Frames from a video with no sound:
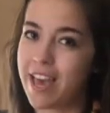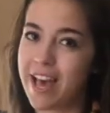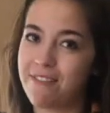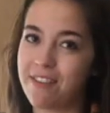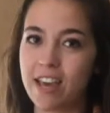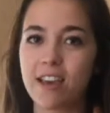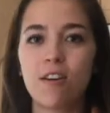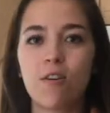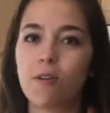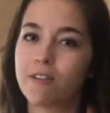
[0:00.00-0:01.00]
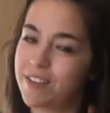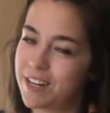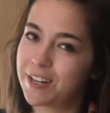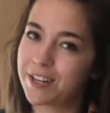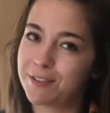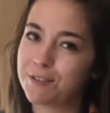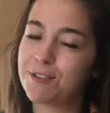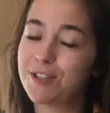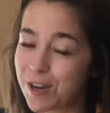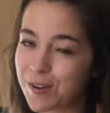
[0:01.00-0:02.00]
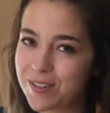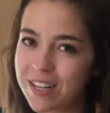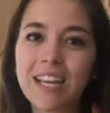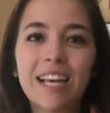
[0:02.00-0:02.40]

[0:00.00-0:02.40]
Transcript: have it, or vinegar if you don't,